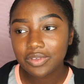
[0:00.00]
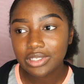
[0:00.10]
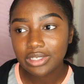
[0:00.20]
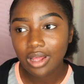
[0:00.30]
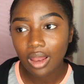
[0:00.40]

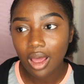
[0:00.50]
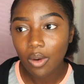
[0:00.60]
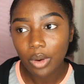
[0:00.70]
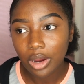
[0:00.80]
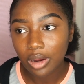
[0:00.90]
seen it a
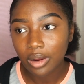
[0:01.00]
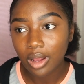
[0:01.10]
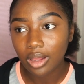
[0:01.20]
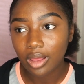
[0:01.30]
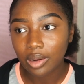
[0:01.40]
lot where
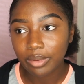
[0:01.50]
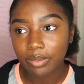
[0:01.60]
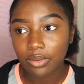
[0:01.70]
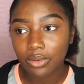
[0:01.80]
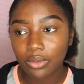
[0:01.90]
a lot of
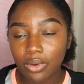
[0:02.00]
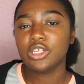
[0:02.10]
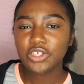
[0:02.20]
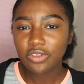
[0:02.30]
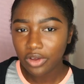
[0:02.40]
people,
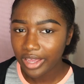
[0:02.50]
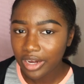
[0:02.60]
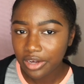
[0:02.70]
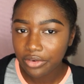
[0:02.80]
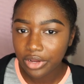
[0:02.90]
so they'll get
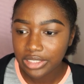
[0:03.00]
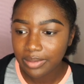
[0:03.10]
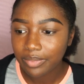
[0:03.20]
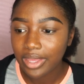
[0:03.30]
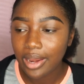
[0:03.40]
a degree in
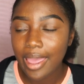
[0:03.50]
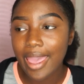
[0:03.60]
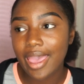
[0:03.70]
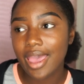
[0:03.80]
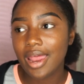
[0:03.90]
something
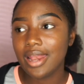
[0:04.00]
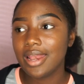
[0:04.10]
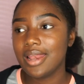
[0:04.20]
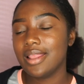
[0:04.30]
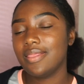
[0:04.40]
and
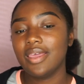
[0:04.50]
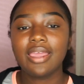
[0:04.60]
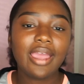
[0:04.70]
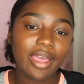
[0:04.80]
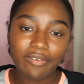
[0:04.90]
they
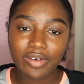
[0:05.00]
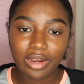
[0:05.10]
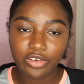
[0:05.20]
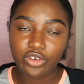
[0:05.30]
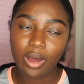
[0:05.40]
can't
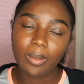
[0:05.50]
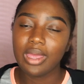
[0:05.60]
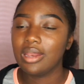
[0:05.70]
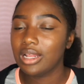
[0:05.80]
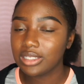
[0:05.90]
find a job.
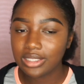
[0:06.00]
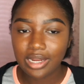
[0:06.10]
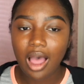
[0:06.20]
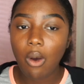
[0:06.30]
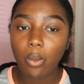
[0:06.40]
And that's
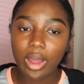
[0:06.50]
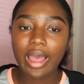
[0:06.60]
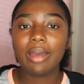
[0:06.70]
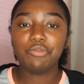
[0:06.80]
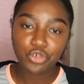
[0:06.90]
not what
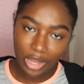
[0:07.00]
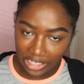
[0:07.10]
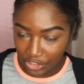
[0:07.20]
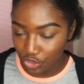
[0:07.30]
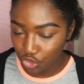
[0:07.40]
I'm trying
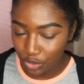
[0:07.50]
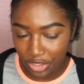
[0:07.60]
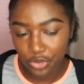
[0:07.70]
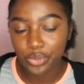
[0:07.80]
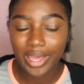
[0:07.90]
to do
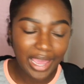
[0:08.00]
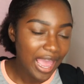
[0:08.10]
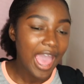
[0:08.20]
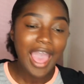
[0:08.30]
here, okay?